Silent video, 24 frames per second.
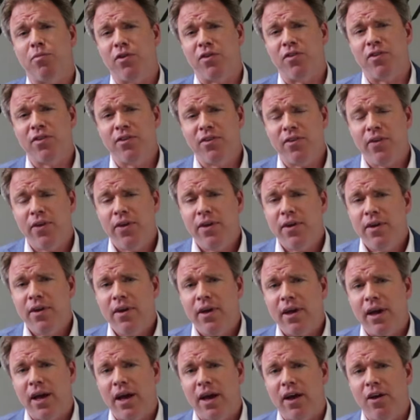Brazil,
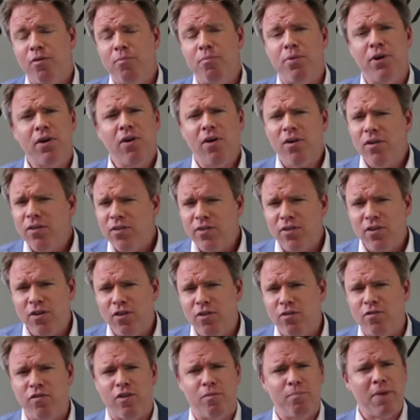but
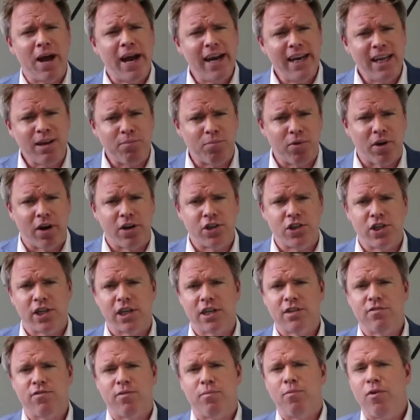also from mining
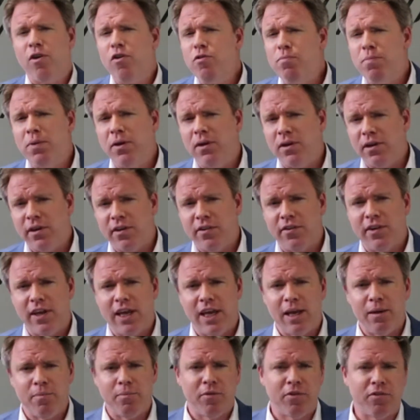projects, from road building
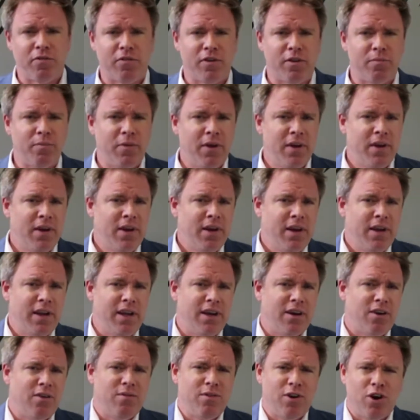schemes, from
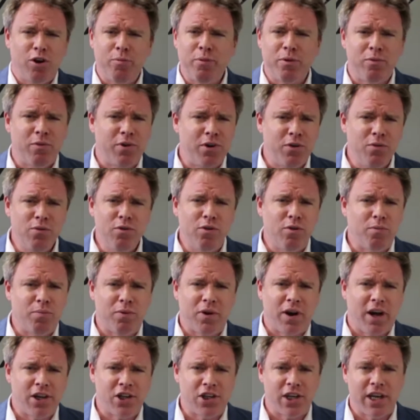urban renewal
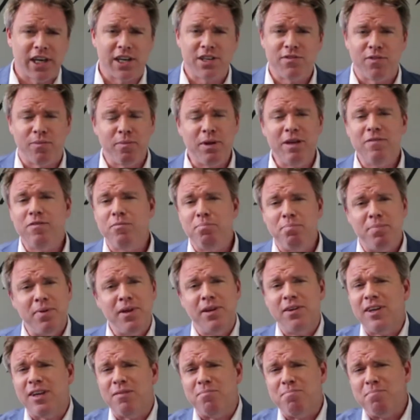projects, from even
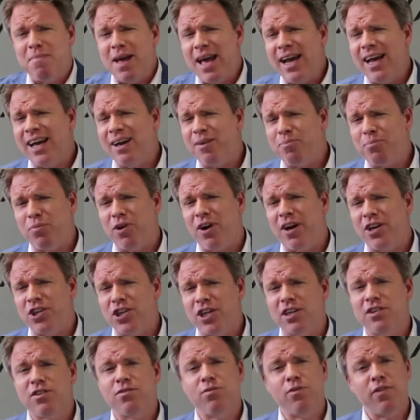building mega
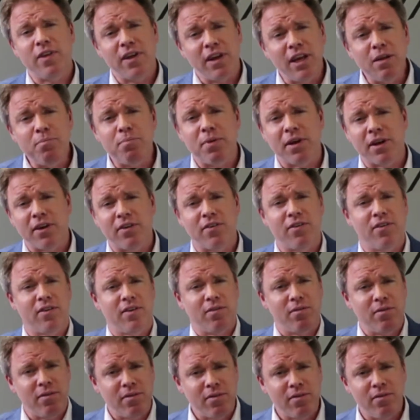projects through the Olympics
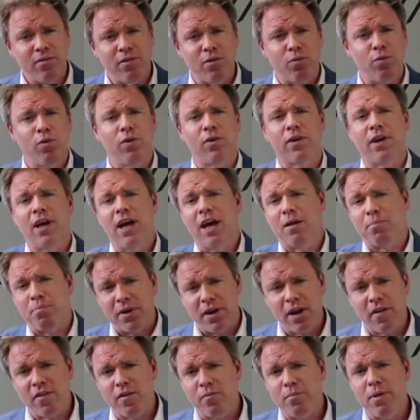and the World Cup
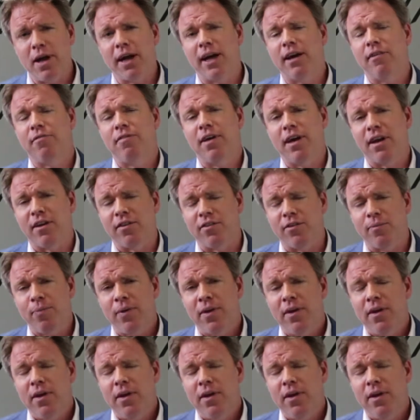and other mega events.